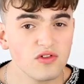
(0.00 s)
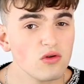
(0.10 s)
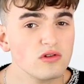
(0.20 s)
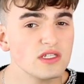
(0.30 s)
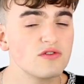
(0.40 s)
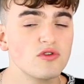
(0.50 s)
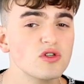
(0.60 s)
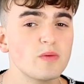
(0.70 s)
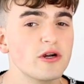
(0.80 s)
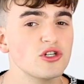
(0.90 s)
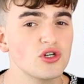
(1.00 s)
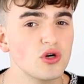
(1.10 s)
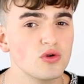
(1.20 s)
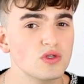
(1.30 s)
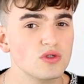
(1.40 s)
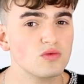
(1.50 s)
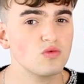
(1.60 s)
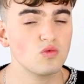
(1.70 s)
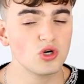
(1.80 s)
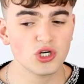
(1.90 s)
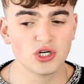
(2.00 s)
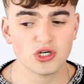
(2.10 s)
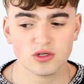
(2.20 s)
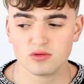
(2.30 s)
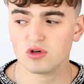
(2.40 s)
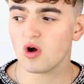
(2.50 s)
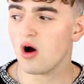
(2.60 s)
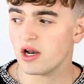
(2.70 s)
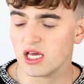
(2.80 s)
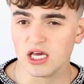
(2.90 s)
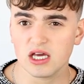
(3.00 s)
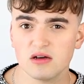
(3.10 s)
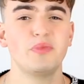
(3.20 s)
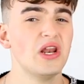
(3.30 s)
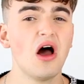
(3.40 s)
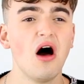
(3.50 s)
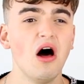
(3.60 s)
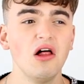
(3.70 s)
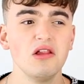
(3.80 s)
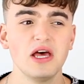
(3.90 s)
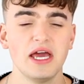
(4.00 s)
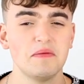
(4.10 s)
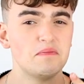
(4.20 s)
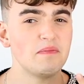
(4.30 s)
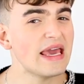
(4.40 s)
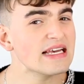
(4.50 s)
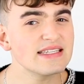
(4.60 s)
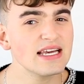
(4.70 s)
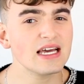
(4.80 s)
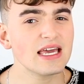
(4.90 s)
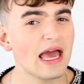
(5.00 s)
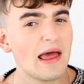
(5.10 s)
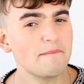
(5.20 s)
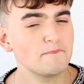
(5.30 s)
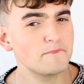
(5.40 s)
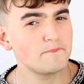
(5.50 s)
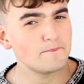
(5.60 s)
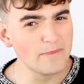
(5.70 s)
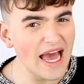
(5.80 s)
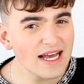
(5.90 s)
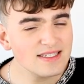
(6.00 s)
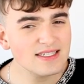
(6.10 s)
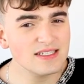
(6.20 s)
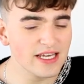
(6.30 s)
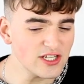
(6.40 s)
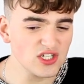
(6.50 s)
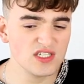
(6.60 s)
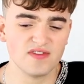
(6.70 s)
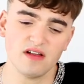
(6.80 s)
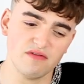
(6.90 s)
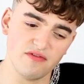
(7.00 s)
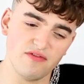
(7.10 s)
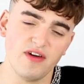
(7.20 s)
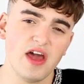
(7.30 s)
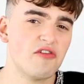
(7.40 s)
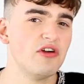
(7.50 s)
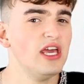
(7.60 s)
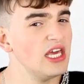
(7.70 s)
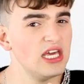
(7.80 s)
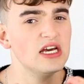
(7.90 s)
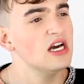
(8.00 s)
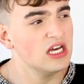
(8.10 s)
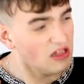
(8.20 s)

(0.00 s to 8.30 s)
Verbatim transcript: the florals that Roseberry chose were gaudy, banal, and basic at best. It just felt very.